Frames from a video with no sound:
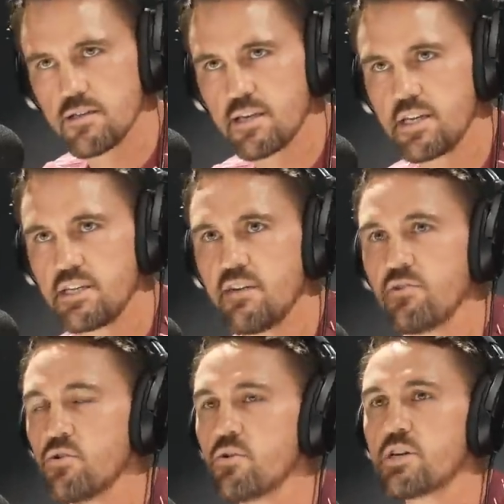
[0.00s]
like he'd
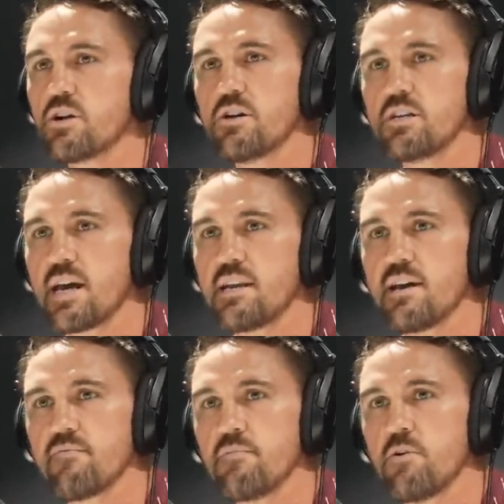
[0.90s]
given all he got and he had
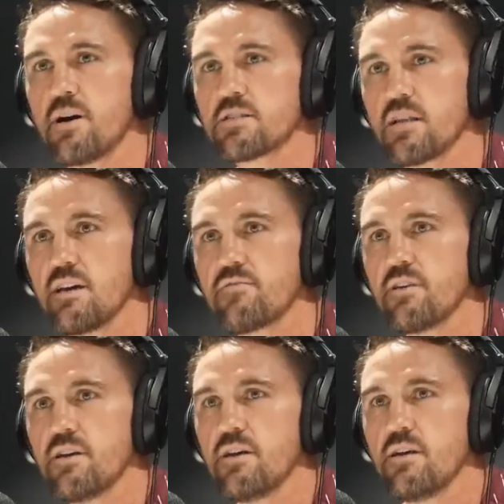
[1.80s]
nothing, not much left,
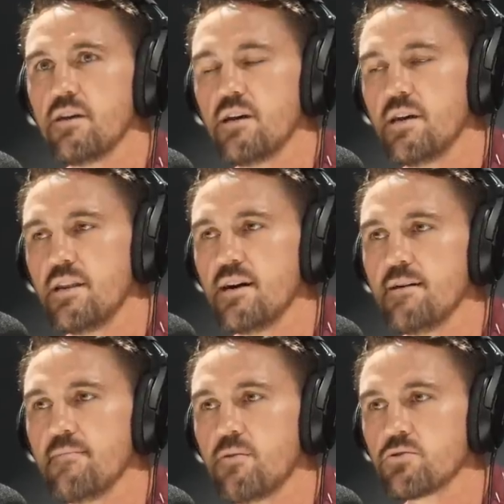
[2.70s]
and
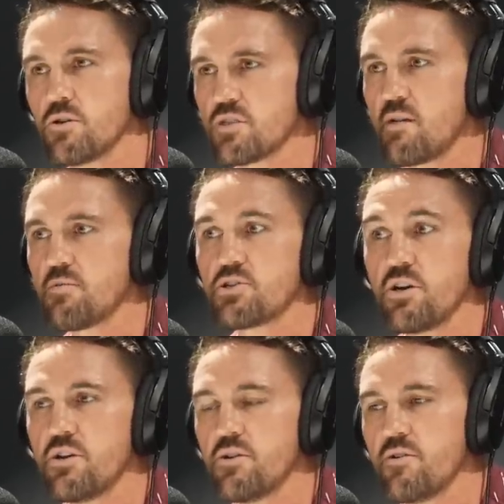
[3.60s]
um, that was I was able to
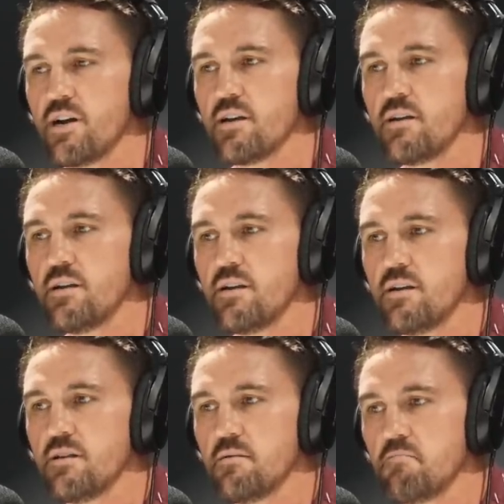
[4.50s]
turn it around,
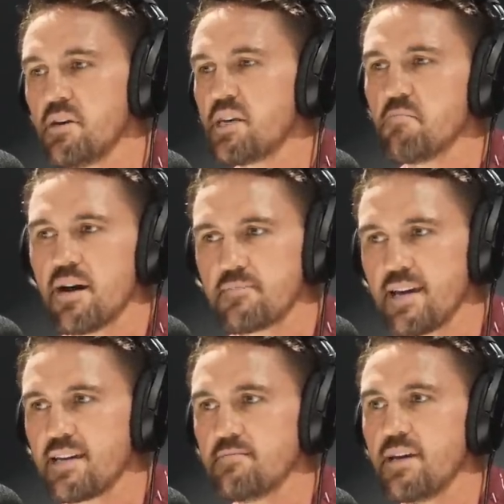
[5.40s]
pick him up,
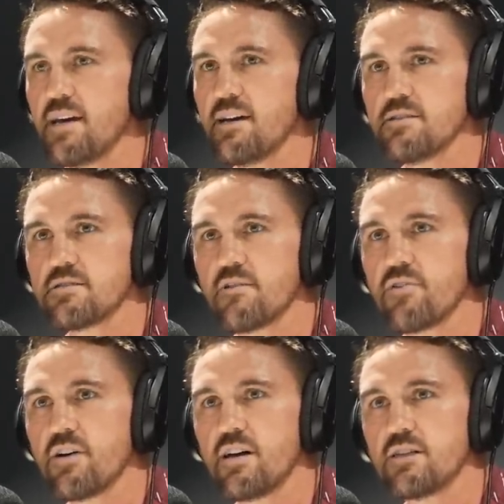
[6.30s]
take him down, stuff
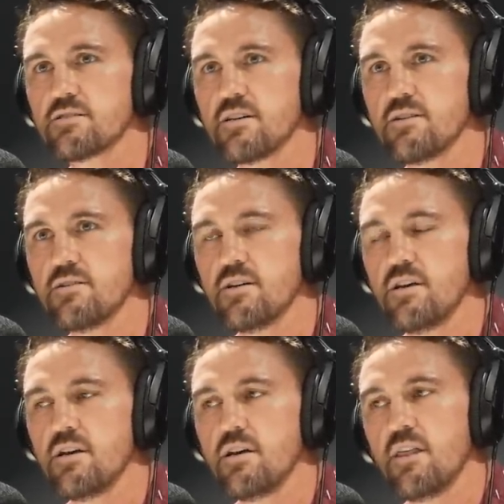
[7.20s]
like that. So
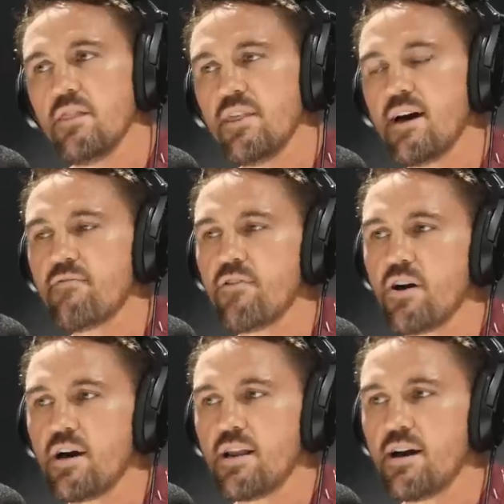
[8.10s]
that
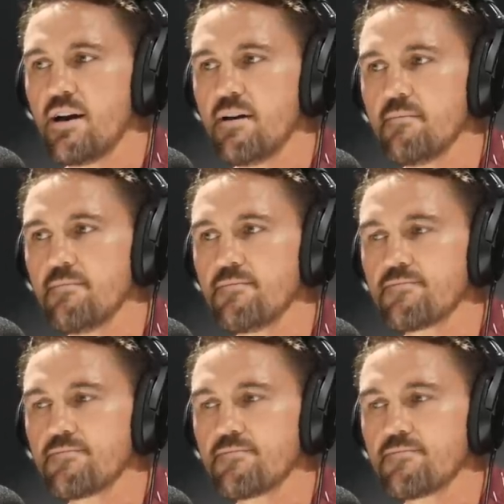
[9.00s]
fight. Um,